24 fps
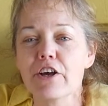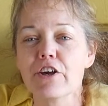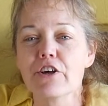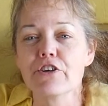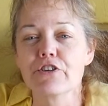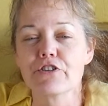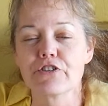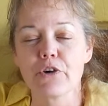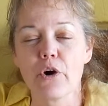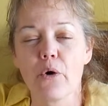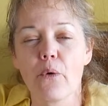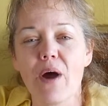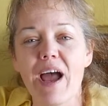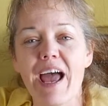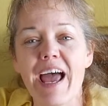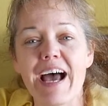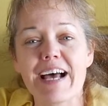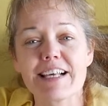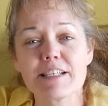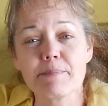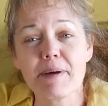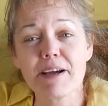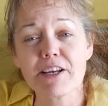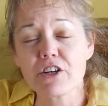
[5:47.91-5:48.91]
So
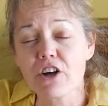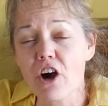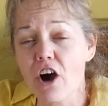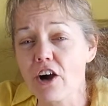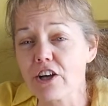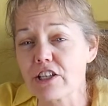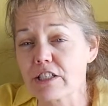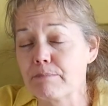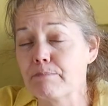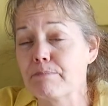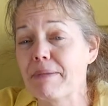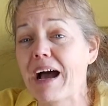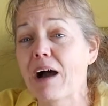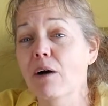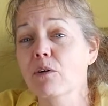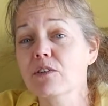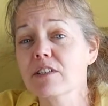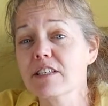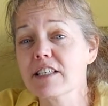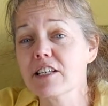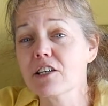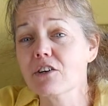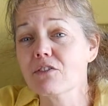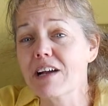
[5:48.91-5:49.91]
as my dog's
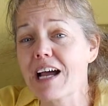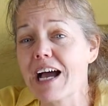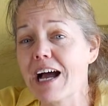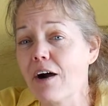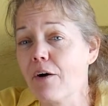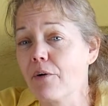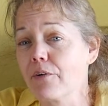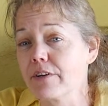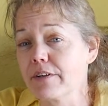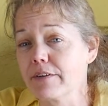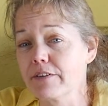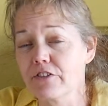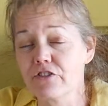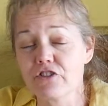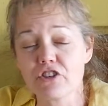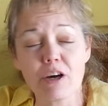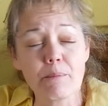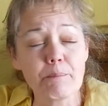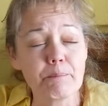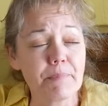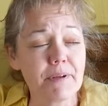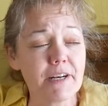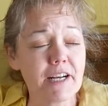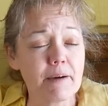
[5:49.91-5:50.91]
bouncing around,
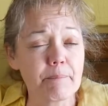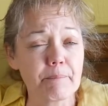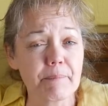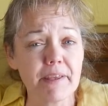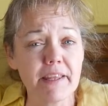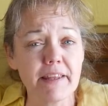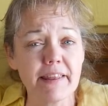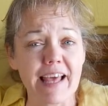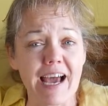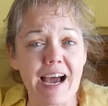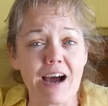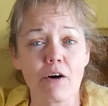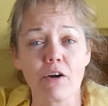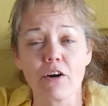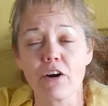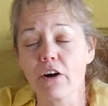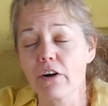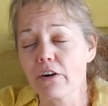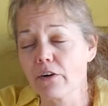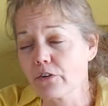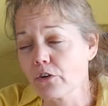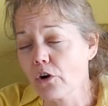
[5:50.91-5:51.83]
jumping up and down,